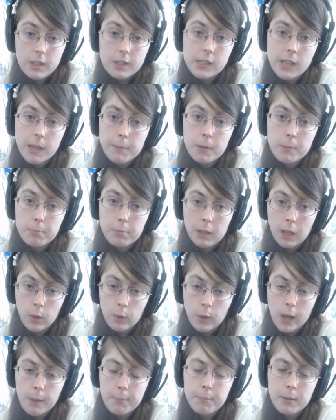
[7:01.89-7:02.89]
have been
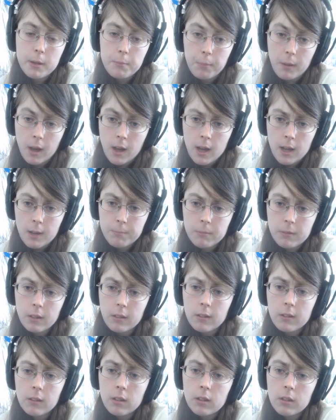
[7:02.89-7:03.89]
blown up and bombed.
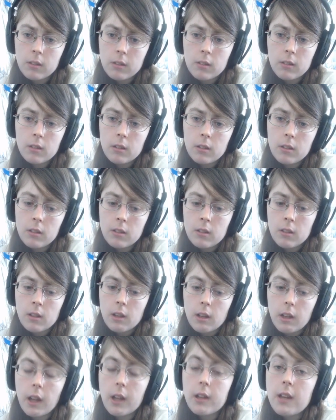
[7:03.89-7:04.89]

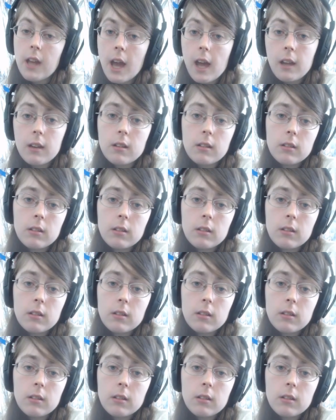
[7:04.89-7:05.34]
And yet,